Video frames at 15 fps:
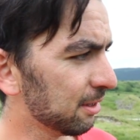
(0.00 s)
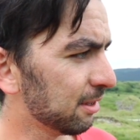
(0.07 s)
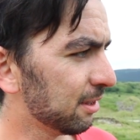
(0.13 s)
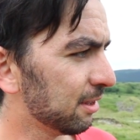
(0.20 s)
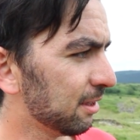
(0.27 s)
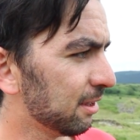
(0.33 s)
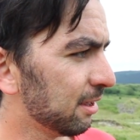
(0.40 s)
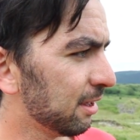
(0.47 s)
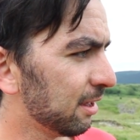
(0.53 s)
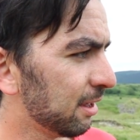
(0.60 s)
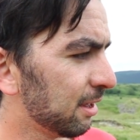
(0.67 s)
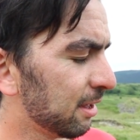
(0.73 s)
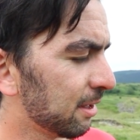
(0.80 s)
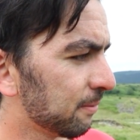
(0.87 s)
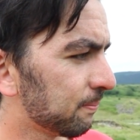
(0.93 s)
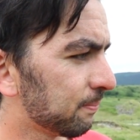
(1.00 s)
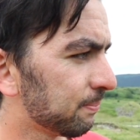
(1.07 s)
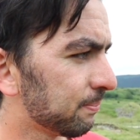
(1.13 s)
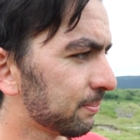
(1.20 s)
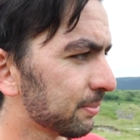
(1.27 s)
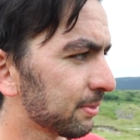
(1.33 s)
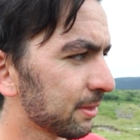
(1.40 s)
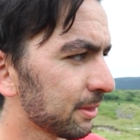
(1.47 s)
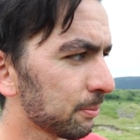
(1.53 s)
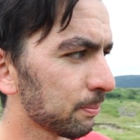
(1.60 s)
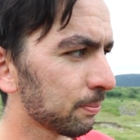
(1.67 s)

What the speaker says: [no speech]